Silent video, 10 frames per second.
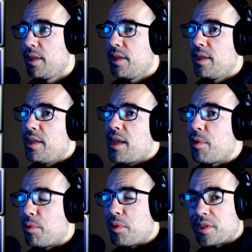Anyone
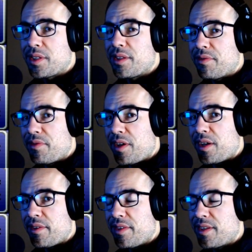watching the VOD of
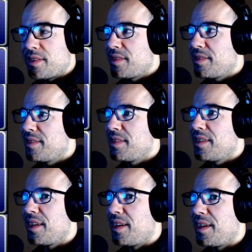this
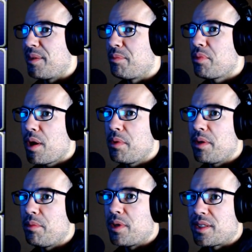probably
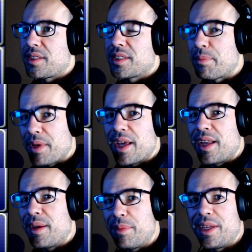want to skip
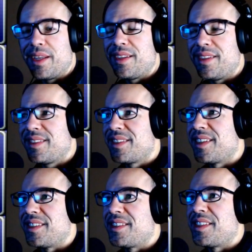ahead a bit, because
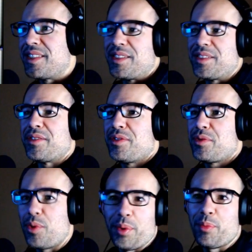this is totally
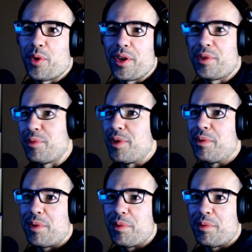boring. You wouldn't want to
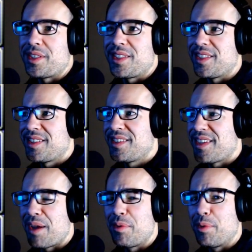watch this. I wouldn't
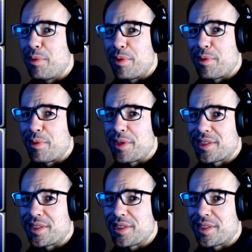want to watch this.